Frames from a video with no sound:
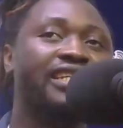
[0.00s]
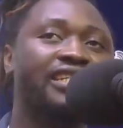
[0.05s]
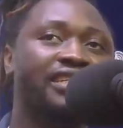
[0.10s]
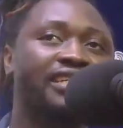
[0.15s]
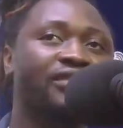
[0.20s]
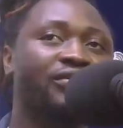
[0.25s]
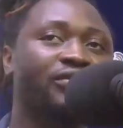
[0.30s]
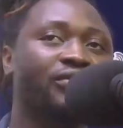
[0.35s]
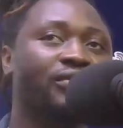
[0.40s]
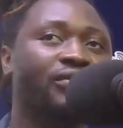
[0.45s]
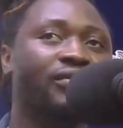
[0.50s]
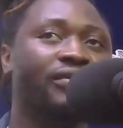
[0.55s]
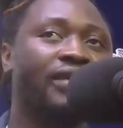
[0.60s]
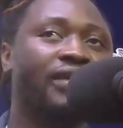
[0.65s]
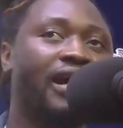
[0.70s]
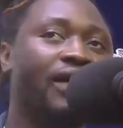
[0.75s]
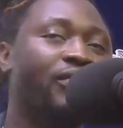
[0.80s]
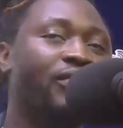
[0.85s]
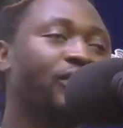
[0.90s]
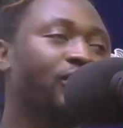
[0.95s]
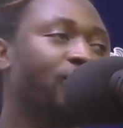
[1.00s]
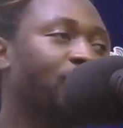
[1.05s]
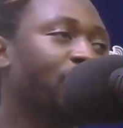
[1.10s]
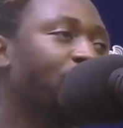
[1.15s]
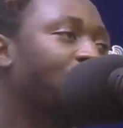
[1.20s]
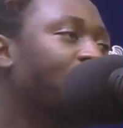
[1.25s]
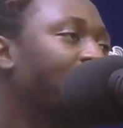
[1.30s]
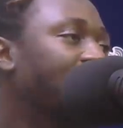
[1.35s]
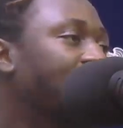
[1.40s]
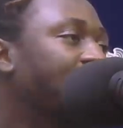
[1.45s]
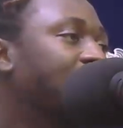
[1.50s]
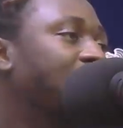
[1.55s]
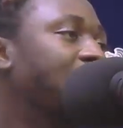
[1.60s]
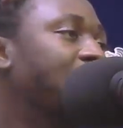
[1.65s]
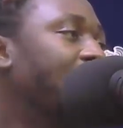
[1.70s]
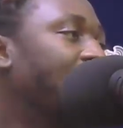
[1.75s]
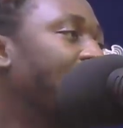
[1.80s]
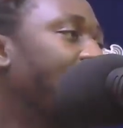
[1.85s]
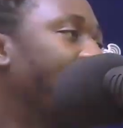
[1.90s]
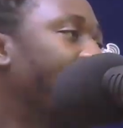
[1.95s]
issue no I want to
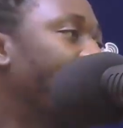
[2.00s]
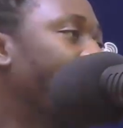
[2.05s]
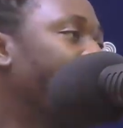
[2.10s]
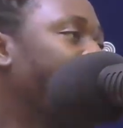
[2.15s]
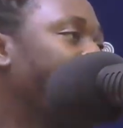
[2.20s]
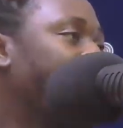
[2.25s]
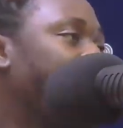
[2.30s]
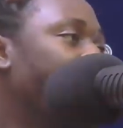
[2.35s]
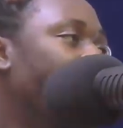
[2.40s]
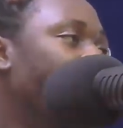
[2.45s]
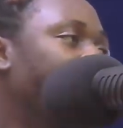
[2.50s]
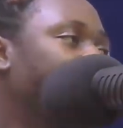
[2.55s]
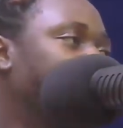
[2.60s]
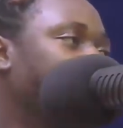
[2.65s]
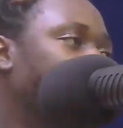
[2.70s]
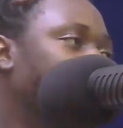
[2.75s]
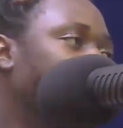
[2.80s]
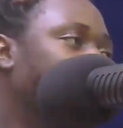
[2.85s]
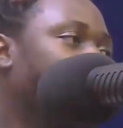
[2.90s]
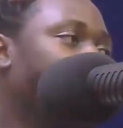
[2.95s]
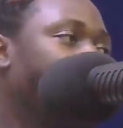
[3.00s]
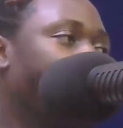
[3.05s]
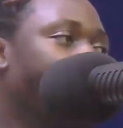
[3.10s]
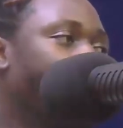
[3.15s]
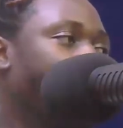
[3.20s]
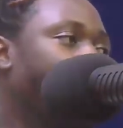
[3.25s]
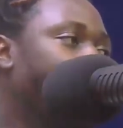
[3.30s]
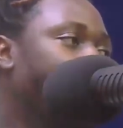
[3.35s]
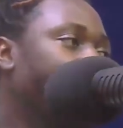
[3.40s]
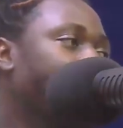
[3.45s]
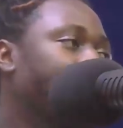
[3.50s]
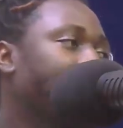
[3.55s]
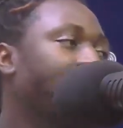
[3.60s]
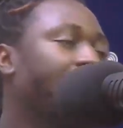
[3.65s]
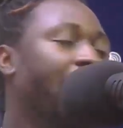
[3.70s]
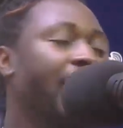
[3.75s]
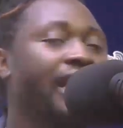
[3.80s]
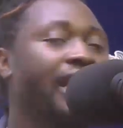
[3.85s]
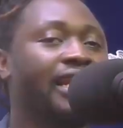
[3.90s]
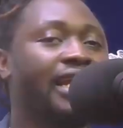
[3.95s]
make am asem na nana
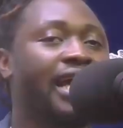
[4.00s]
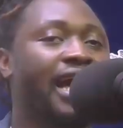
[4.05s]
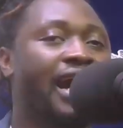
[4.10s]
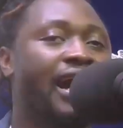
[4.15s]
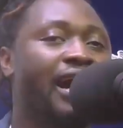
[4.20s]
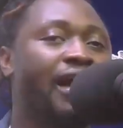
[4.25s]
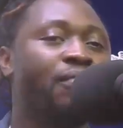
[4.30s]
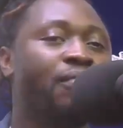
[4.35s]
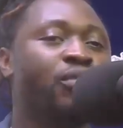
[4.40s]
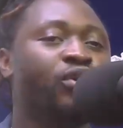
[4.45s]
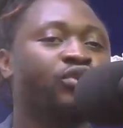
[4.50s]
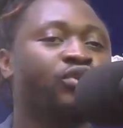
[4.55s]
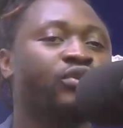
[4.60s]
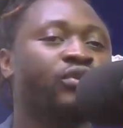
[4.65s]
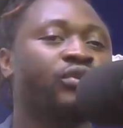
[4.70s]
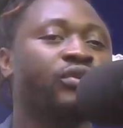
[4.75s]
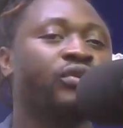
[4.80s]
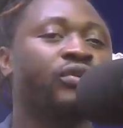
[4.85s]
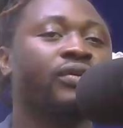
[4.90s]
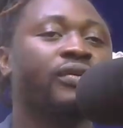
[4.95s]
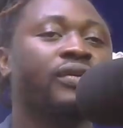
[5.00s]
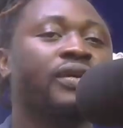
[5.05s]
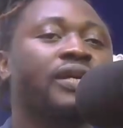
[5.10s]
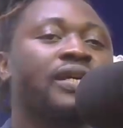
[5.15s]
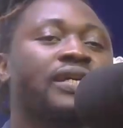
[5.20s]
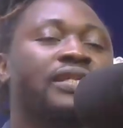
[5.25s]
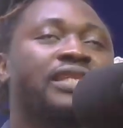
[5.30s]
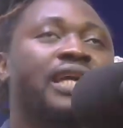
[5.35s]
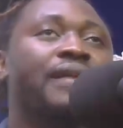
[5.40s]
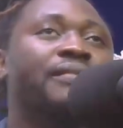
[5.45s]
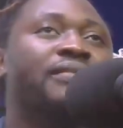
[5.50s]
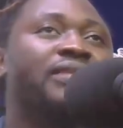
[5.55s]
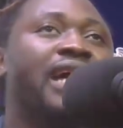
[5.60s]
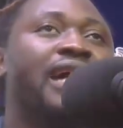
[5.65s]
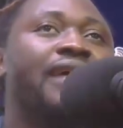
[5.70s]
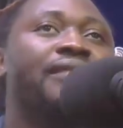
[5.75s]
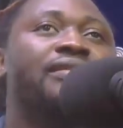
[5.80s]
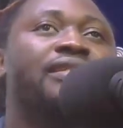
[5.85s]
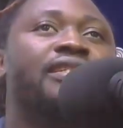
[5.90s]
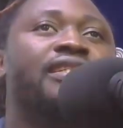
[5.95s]
abos no
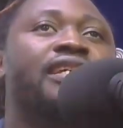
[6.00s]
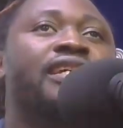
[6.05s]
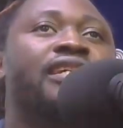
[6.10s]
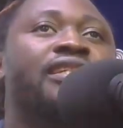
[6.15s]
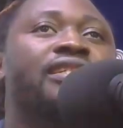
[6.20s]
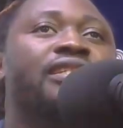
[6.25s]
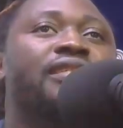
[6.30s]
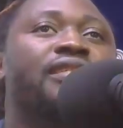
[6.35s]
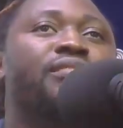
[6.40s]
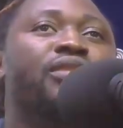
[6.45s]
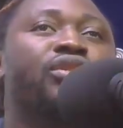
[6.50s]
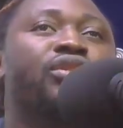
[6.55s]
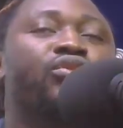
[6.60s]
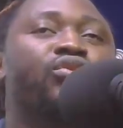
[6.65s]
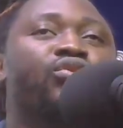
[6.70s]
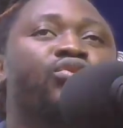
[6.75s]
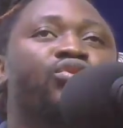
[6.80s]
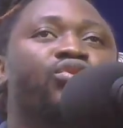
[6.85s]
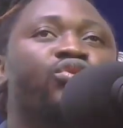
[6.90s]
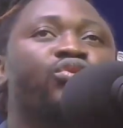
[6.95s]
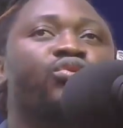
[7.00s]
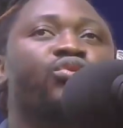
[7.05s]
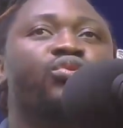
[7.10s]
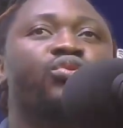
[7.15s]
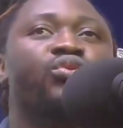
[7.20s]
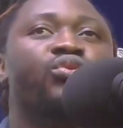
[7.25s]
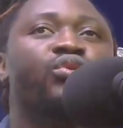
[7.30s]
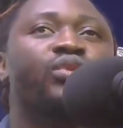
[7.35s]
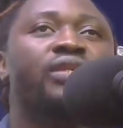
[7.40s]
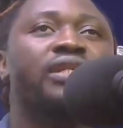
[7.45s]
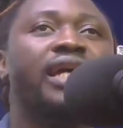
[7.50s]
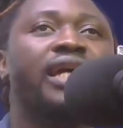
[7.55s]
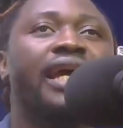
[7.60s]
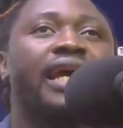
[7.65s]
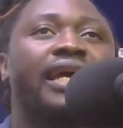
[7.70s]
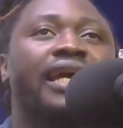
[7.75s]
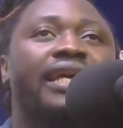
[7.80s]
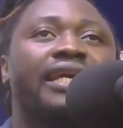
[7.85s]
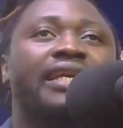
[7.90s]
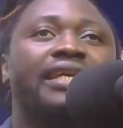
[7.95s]
sometimes ye timi yusu
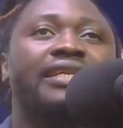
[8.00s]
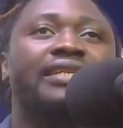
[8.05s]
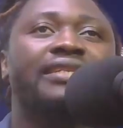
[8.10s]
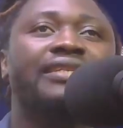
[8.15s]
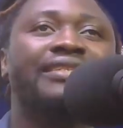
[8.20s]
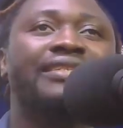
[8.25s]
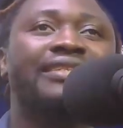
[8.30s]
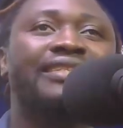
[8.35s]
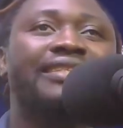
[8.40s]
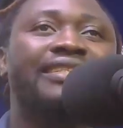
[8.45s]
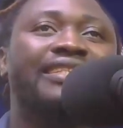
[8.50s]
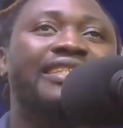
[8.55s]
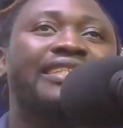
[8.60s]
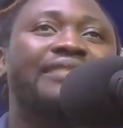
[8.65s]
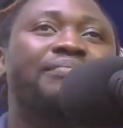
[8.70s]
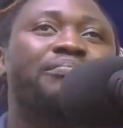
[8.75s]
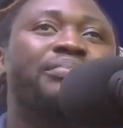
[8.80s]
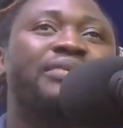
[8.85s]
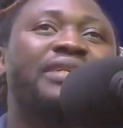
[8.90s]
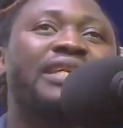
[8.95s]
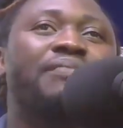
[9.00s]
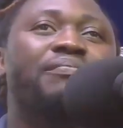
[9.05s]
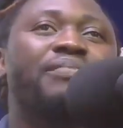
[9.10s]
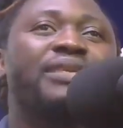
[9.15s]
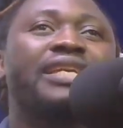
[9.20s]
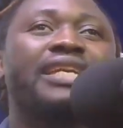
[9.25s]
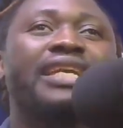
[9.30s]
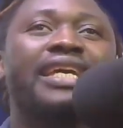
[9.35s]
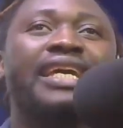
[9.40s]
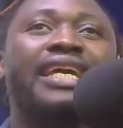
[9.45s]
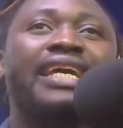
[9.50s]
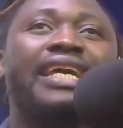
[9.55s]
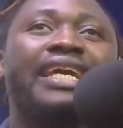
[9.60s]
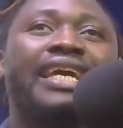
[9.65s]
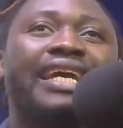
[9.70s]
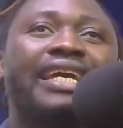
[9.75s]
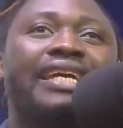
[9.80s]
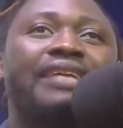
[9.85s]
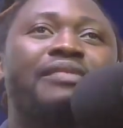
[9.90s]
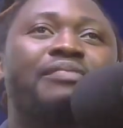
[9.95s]
yen dibie bi ne
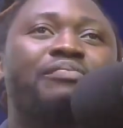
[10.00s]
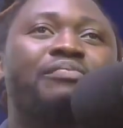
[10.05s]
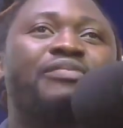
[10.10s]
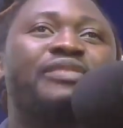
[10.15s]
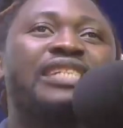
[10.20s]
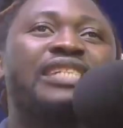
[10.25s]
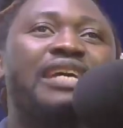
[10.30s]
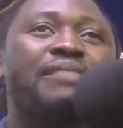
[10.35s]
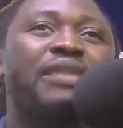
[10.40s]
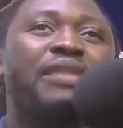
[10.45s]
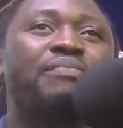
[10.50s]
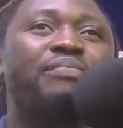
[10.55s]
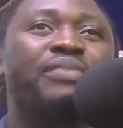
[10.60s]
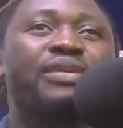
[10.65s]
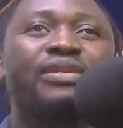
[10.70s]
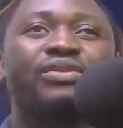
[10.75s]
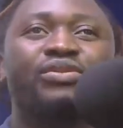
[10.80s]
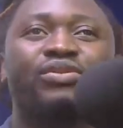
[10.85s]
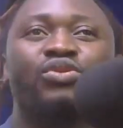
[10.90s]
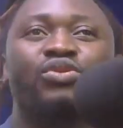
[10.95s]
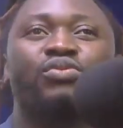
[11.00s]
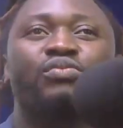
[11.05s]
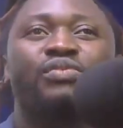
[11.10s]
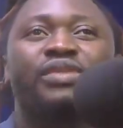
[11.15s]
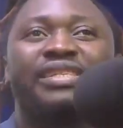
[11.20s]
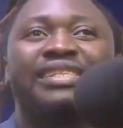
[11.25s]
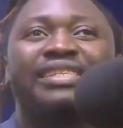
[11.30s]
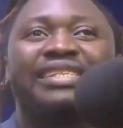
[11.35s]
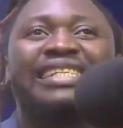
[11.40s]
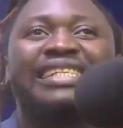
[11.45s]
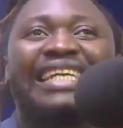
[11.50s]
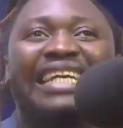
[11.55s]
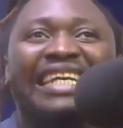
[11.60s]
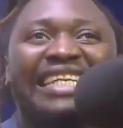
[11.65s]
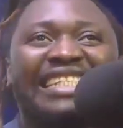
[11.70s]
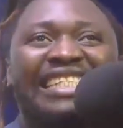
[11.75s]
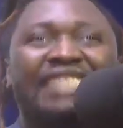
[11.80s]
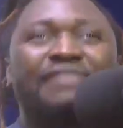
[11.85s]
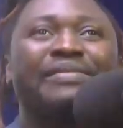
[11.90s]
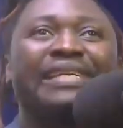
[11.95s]
yen nyema bi to me the
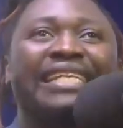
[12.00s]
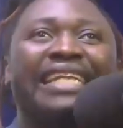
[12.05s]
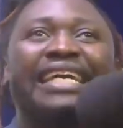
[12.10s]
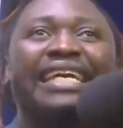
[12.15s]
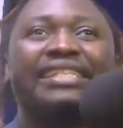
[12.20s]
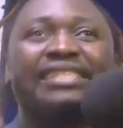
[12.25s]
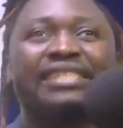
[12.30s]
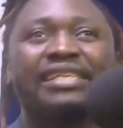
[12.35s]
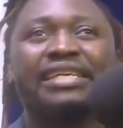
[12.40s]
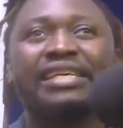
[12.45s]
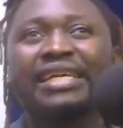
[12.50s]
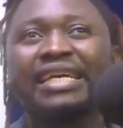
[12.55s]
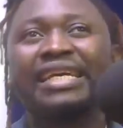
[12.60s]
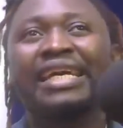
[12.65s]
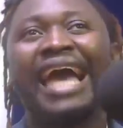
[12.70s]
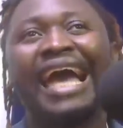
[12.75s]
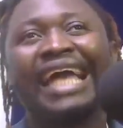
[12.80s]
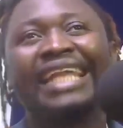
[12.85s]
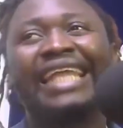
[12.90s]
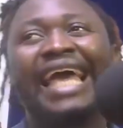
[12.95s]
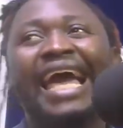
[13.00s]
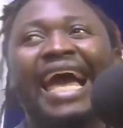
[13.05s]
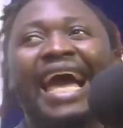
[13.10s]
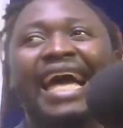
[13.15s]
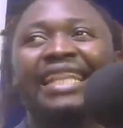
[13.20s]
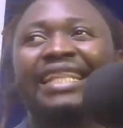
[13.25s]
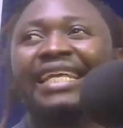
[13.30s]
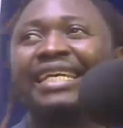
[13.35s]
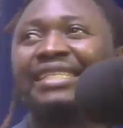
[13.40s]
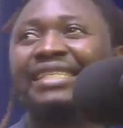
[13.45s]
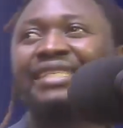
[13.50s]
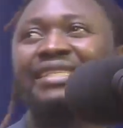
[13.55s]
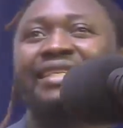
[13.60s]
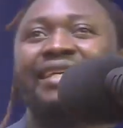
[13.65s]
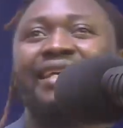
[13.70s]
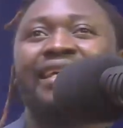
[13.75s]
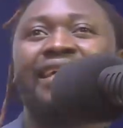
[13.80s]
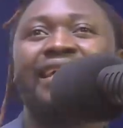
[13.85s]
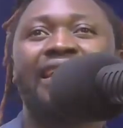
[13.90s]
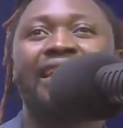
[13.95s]
intimidate the others
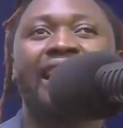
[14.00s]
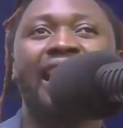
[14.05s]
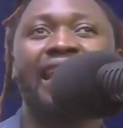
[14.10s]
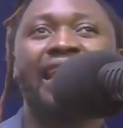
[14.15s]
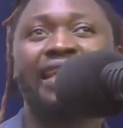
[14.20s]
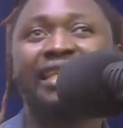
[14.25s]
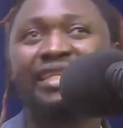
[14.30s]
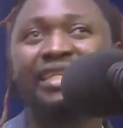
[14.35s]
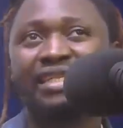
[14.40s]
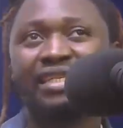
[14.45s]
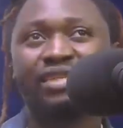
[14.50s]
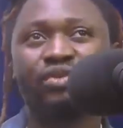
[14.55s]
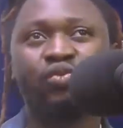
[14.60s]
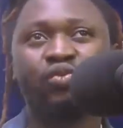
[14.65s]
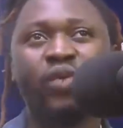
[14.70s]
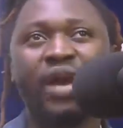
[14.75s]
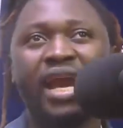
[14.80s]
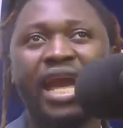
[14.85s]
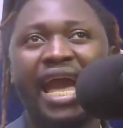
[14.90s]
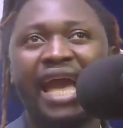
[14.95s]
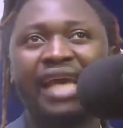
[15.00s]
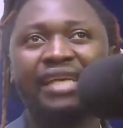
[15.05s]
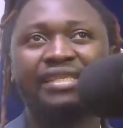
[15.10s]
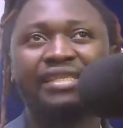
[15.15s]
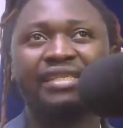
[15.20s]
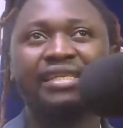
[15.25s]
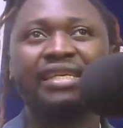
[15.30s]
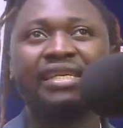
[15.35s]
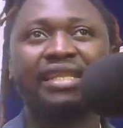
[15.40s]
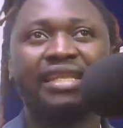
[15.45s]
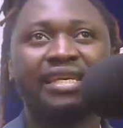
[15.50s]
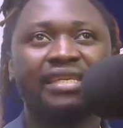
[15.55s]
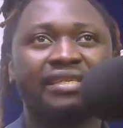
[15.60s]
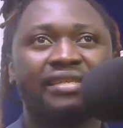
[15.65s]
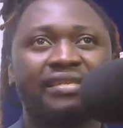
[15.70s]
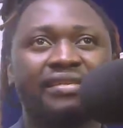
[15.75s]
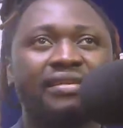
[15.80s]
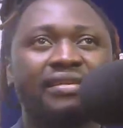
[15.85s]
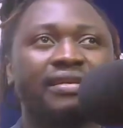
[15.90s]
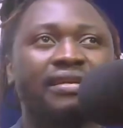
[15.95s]
and this is where I see
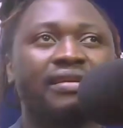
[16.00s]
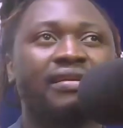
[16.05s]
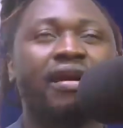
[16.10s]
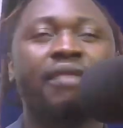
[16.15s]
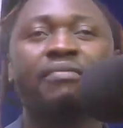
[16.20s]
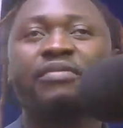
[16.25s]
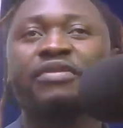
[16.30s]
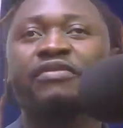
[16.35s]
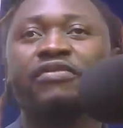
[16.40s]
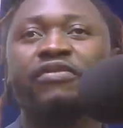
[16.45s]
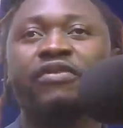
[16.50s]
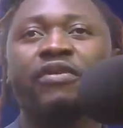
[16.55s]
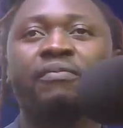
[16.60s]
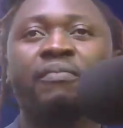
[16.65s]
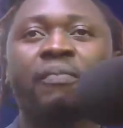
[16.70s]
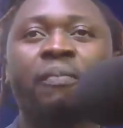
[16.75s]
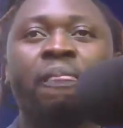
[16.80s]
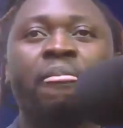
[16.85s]
this coming from